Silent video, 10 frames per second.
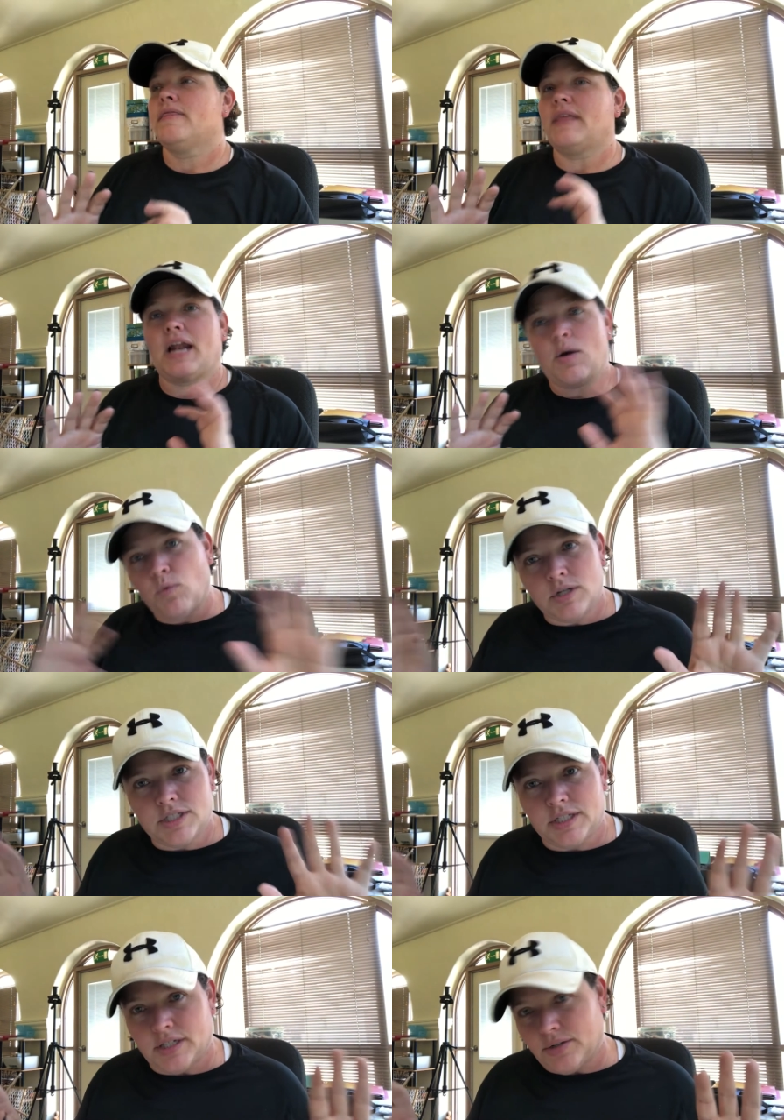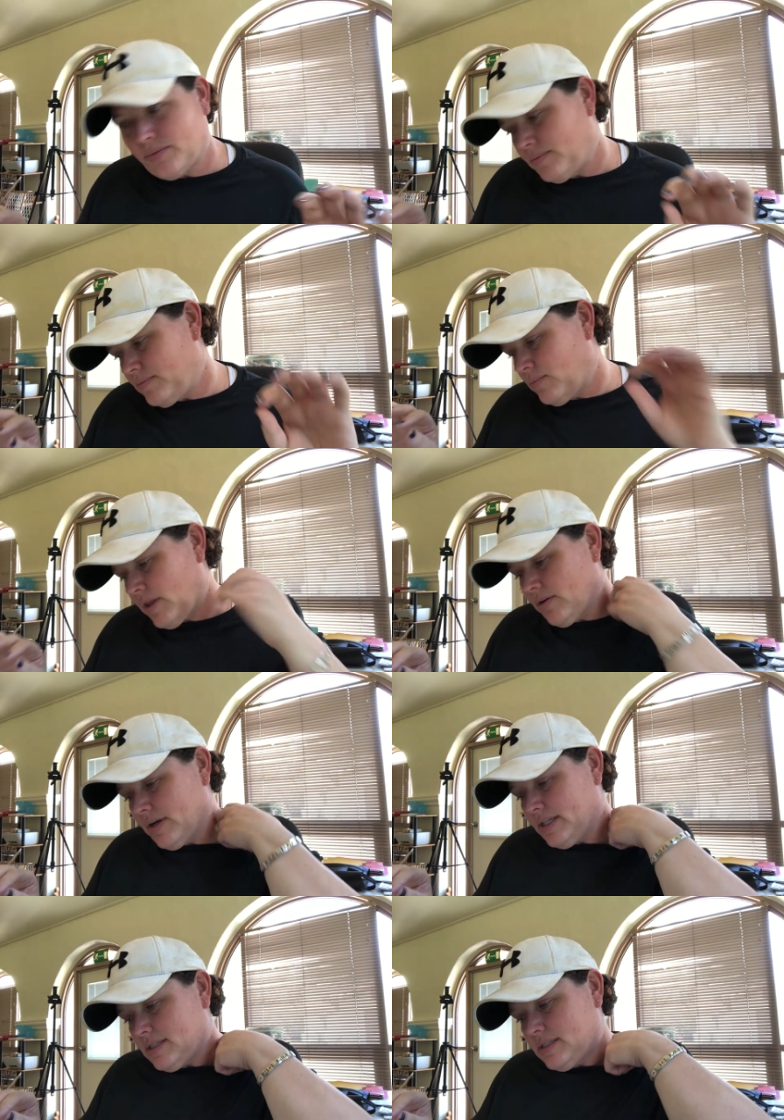that I want to do, whether
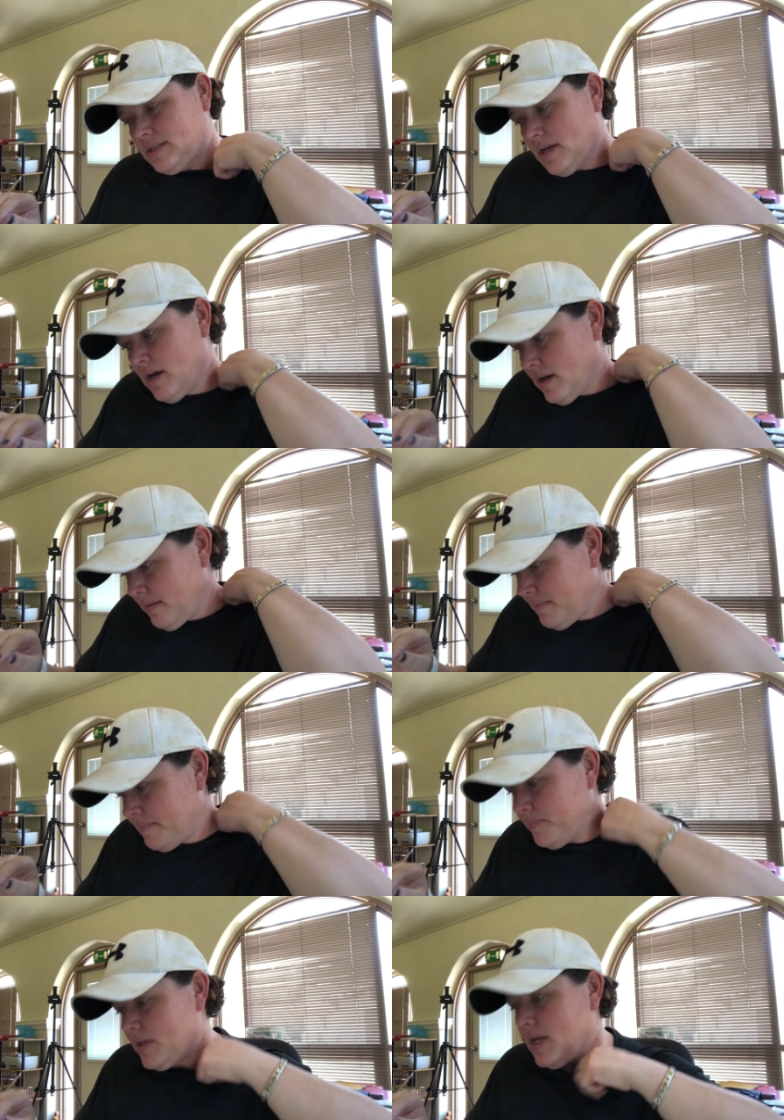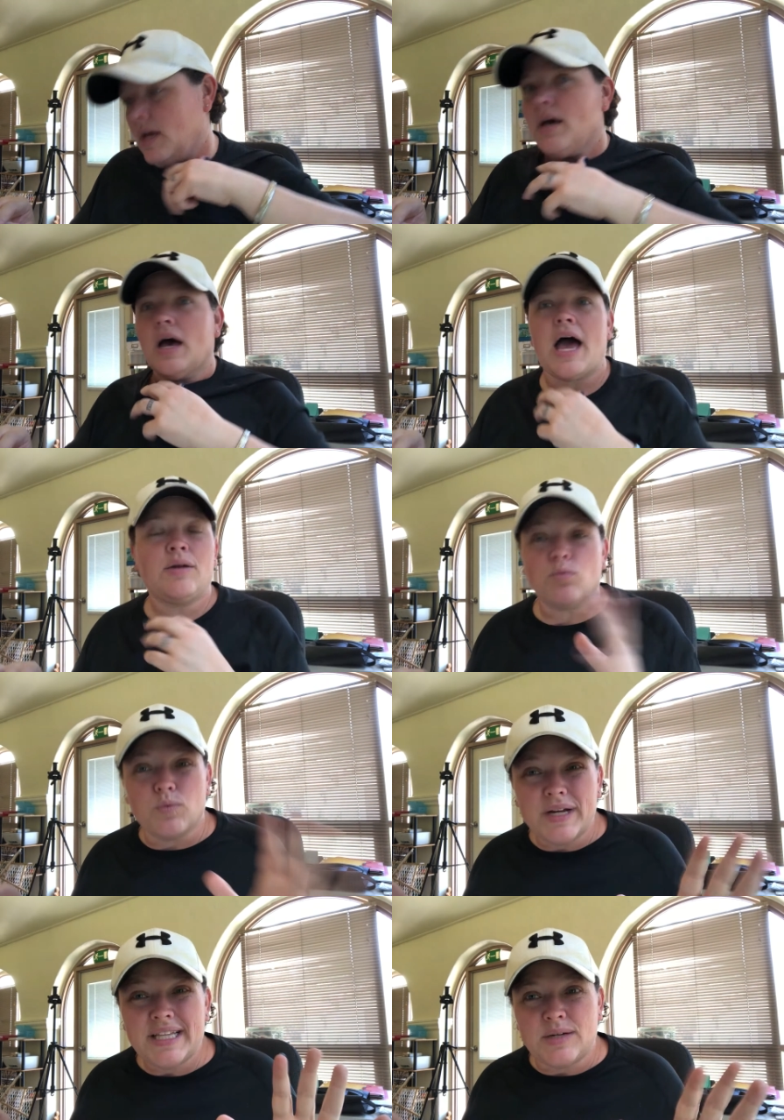it's, um, and
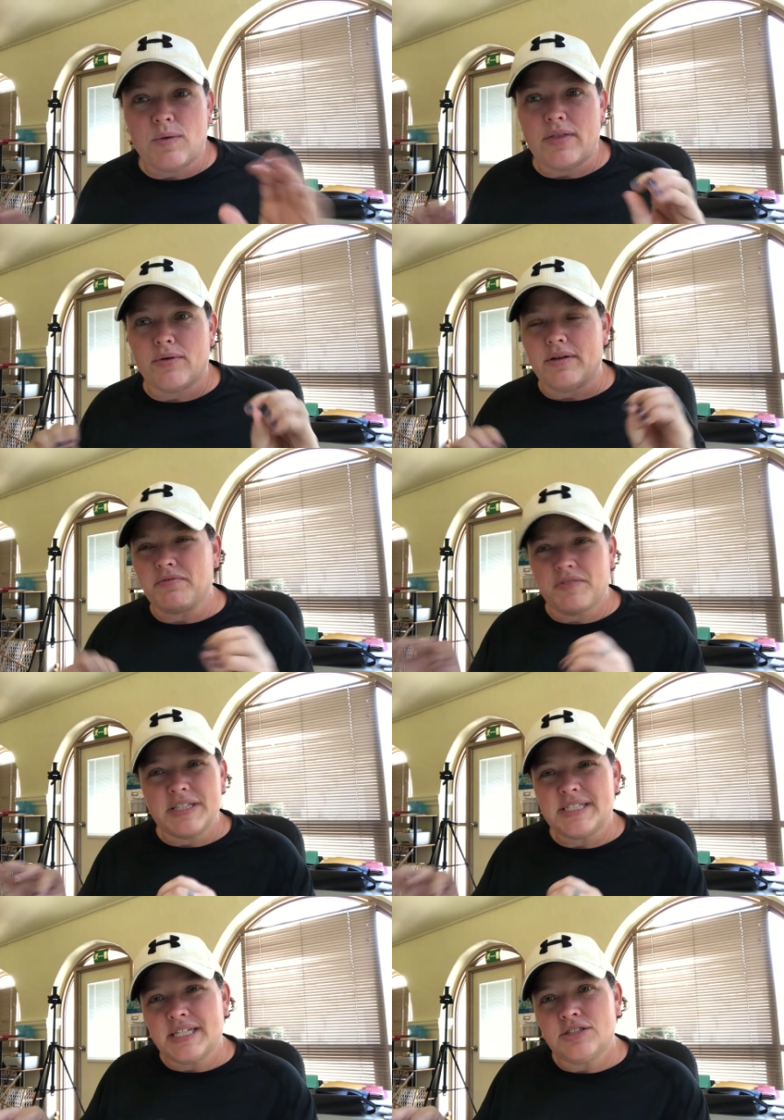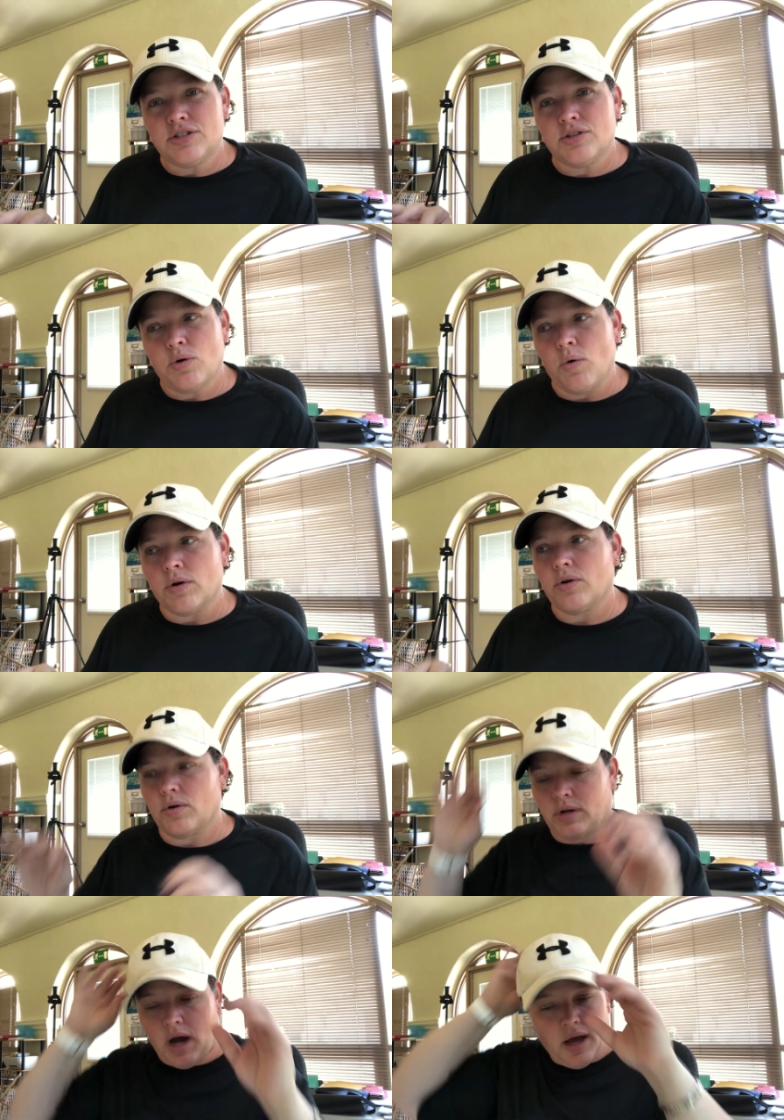really, whether it fits into the quarter
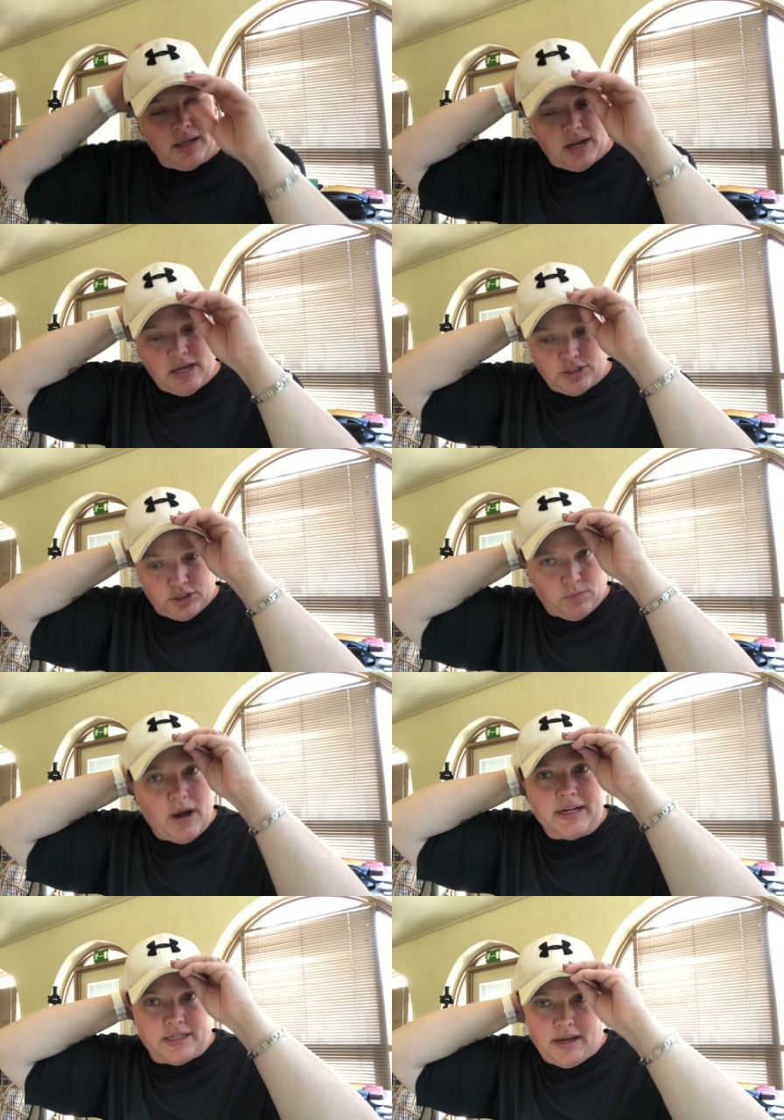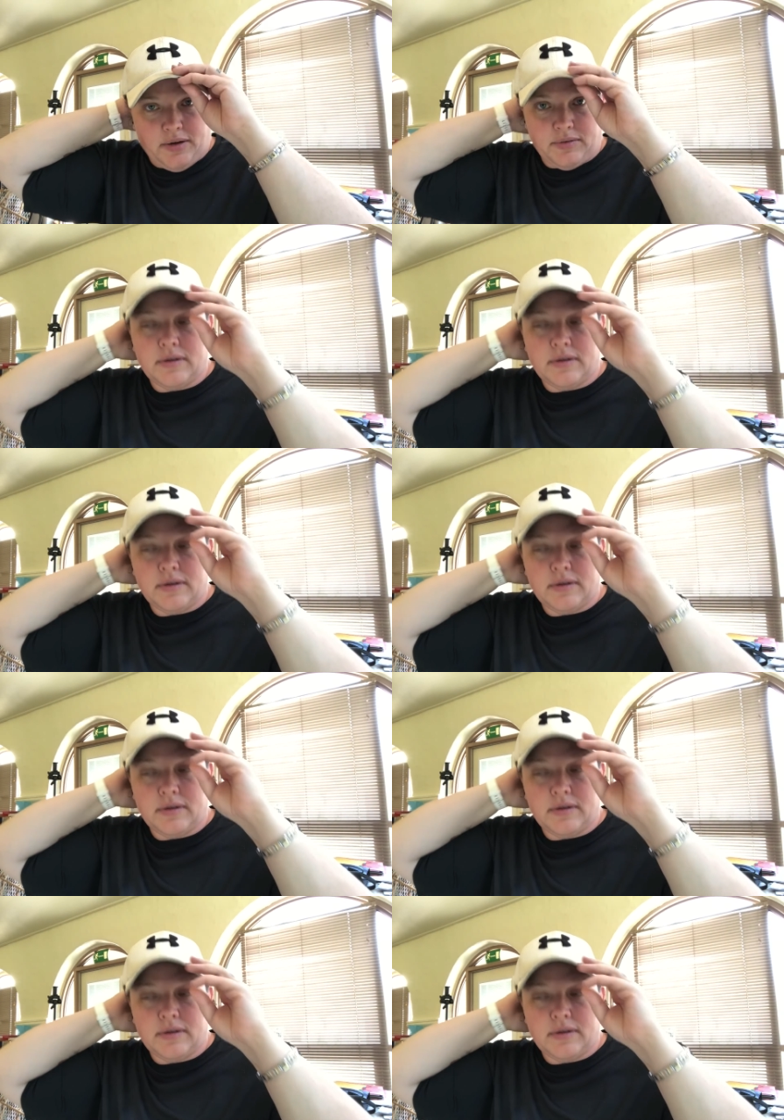or not, I just write it down.